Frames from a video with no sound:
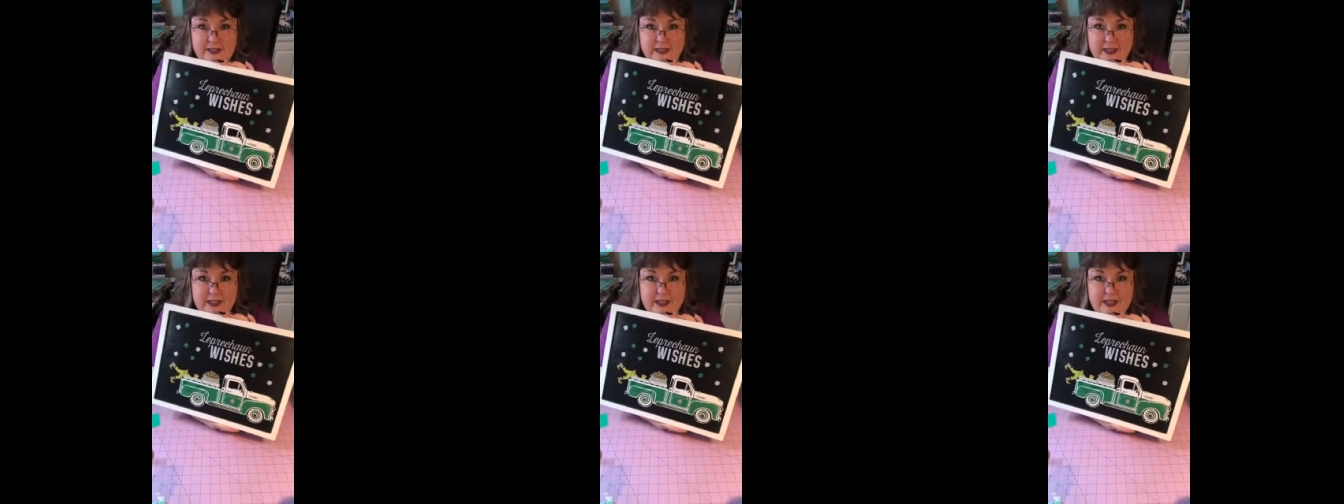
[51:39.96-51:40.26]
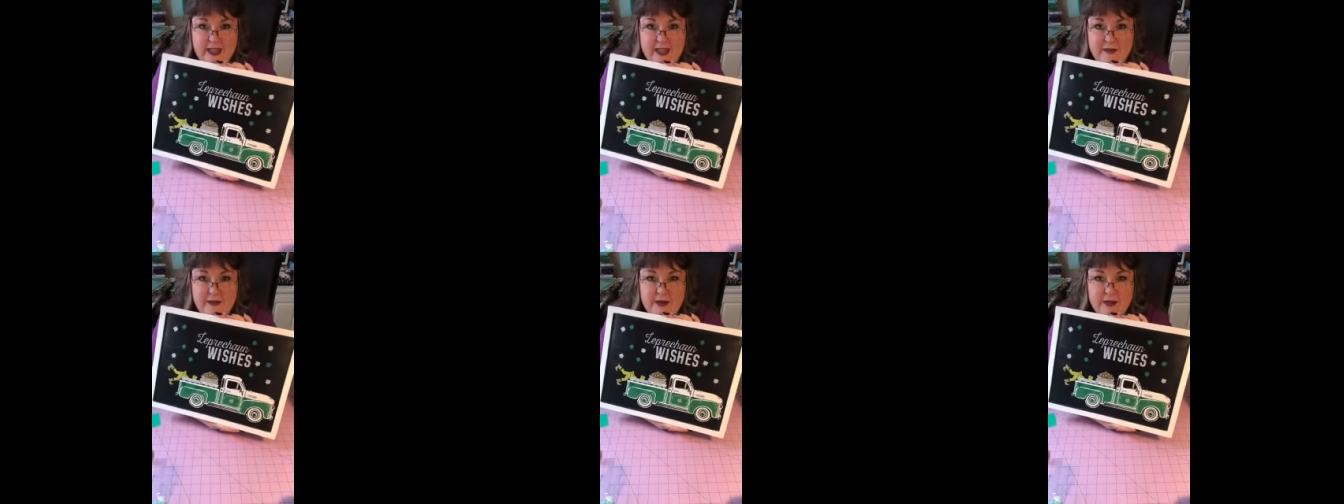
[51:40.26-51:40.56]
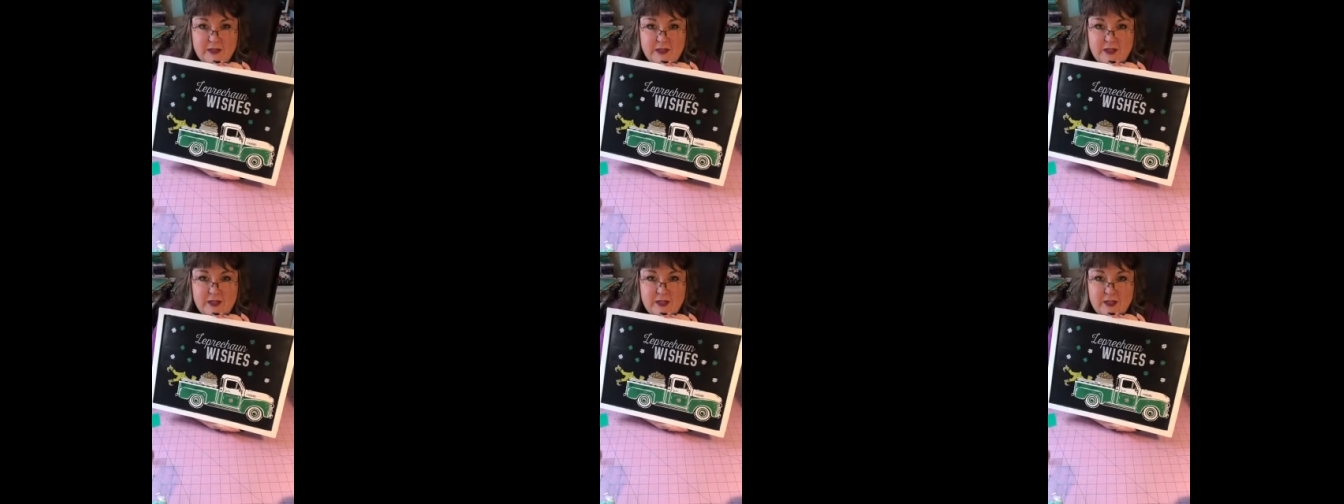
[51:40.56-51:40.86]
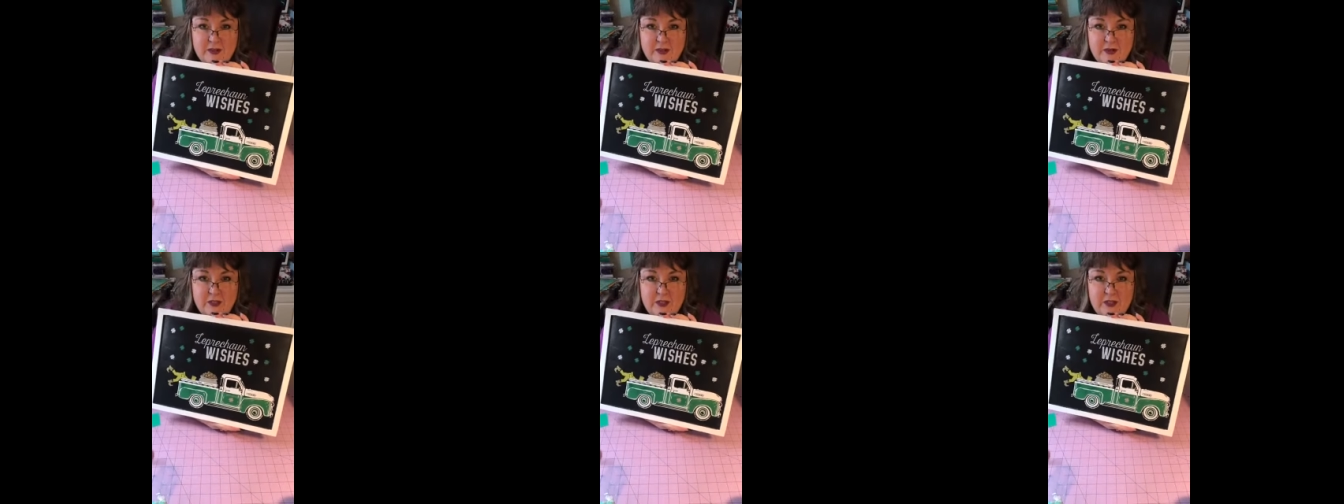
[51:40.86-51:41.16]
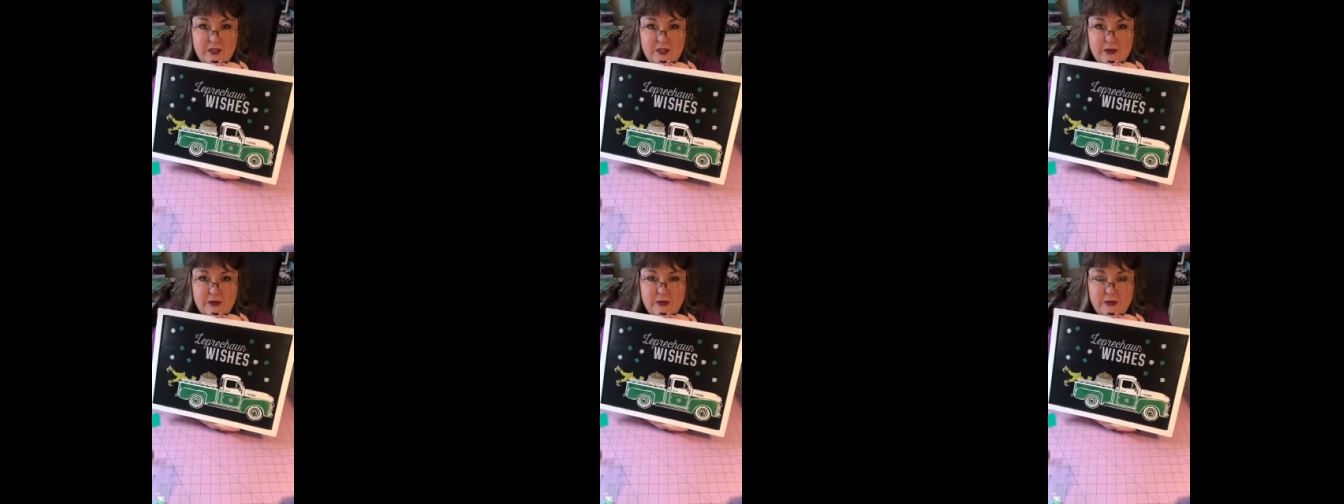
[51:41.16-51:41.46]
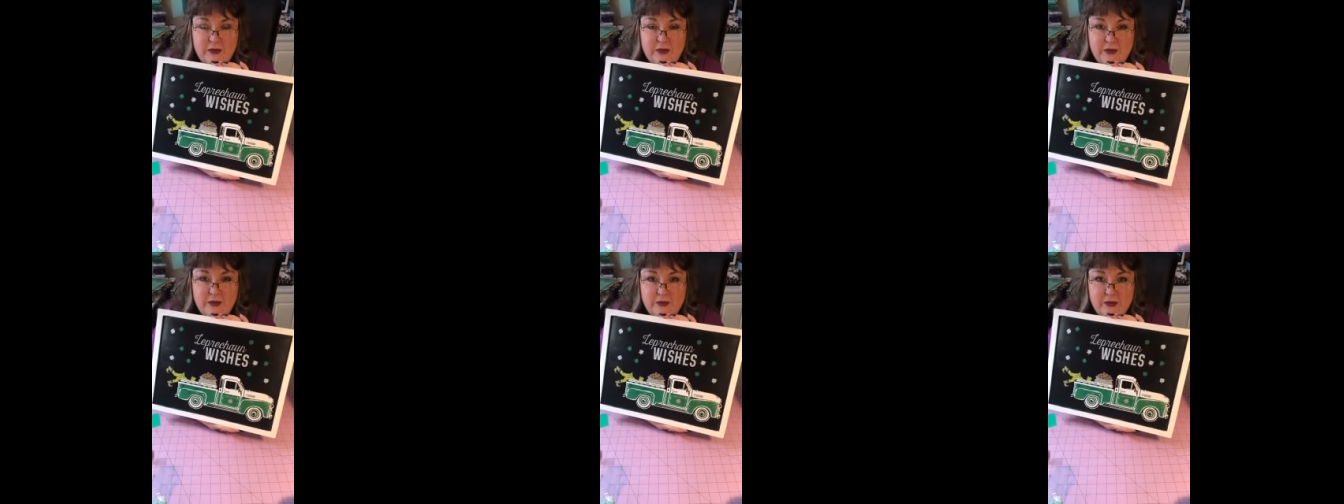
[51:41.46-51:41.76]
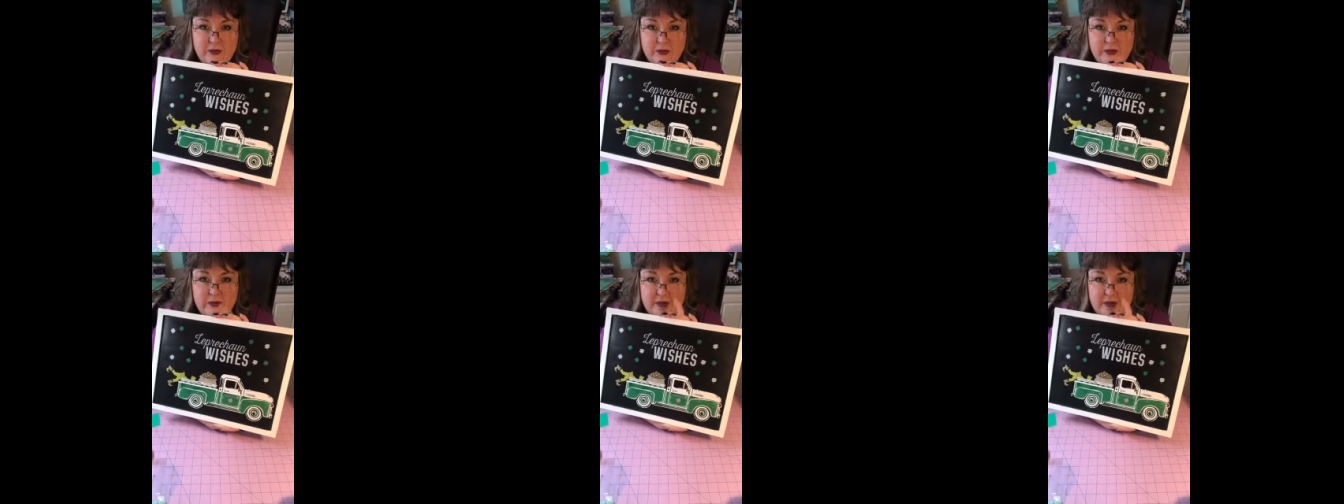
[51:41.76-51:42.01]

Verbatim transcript: It came out so cute.